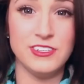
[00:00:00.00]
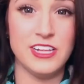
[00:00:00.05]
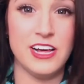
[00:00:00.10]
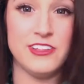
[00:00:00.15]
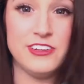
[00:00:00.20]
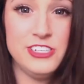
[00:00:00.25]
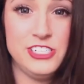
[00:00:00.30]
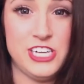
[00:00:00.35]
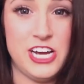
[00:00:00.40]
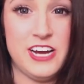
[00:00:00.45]
a
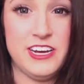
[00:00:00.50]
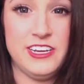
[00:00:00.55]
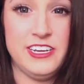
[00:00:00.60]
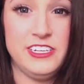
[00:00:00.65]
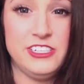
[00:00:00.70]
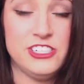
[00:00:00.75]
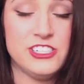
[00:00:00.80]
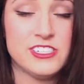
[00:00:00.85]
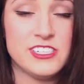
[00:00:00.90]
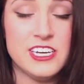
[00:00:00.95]
leather
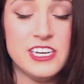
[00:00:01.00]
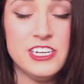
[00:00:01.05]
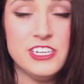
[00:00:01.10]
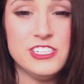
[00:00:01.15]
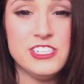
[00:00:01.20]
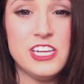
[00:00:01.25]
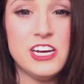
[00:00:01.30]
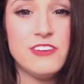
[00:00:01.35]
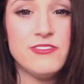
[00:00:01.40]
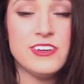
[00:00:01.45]
jacket. Just get
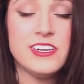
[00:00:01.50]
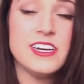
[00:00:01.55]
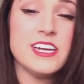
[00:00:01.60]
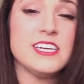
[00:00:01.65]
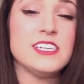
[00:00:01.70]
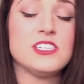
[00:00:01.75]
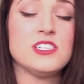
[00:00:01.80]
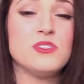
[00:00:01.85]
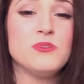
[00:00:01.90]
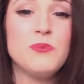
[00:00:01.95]
yourself a
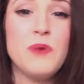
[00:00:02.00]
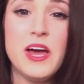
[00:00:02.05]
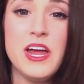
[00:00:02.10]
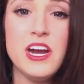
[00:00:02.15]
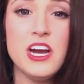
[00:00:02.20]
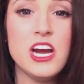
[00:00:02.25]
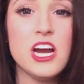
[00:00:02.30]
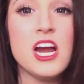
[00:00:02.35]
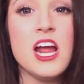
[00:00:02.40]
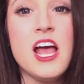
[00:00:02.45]
nice
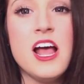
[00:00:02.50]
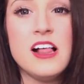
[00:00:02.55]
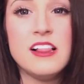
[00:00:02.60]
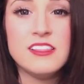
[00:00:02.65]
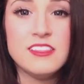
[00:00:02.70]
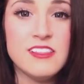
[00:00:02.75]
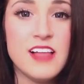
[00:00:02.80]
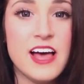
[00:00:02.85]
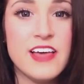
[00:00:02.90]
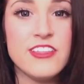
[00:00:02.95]
sweater,
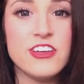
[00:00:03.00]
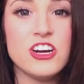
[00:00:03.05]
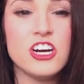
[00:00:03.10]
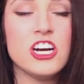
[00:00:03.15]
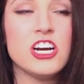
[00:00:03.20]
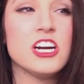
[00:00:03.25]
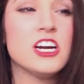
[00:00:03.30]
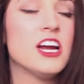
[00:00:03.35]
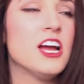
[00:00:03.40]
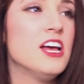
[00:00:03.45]

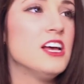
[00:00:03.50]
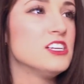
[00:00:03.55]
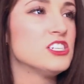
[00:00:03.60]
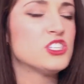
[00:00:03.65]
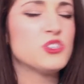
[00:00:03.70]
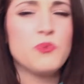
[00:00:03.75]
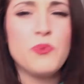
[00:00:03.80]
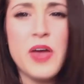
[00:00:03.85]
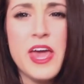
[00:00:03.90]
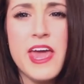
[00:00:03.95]
leather,
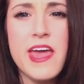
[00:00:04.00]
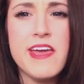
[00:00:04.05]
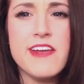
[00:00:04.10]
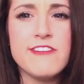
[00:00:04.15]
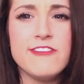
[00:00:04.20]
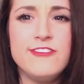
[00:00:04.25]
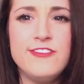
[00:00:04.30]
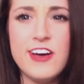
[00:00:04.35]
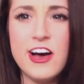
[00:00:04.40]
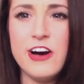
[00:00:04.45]

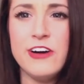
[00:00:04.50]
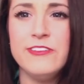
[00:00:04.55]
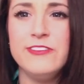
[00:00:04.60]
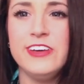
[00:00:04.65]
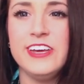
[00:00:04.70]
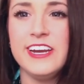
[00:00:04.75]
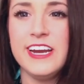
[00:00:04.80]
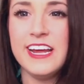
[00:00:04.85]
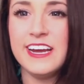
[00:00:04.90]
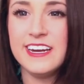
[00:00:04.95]
suede,
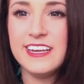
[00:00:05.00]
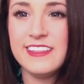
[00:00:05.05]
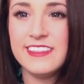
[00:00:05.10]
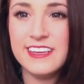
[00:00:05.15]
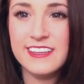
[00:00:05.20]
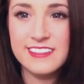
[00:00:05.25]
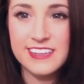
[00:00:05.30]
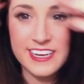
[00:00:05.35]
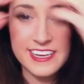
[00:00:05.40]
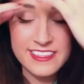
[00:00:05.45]
velvet,
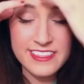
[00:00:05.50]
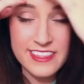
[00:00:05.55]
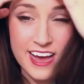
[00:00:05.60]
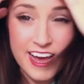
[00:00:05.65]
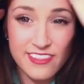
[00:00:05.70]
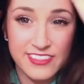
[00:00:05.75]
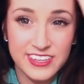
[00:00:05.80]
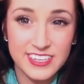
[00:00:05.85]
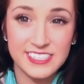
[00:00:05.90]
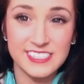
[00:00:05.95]
anything like
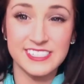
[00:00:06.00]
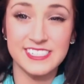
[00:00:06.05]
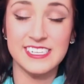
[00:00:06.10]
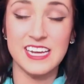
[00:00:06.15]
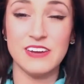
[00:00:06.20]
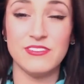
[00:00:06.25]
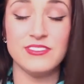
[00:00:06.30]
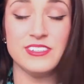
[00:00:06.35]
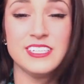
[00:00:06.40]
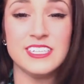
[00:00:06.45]
that. That is
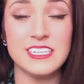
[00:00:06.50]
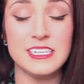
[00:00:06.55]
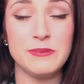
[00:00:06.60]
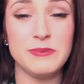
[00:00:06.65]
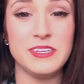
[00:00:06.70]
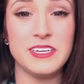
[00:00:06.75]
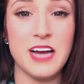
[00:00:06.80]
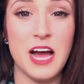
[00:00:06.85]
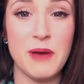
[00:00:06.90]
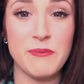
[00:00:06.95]
definitely going to
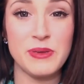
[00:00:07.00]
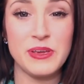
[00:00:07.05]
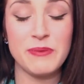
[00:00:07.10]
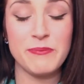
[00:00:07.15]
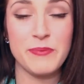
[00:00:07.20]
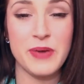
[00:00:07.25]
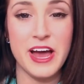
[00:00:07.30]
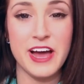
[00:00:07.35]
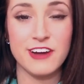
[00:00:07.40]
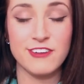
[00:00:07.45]
be
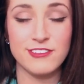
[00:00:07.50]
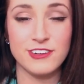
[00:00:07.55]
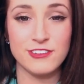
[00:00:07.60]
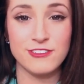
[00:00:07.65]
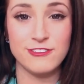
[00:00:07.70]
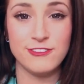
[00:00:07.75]
coming back for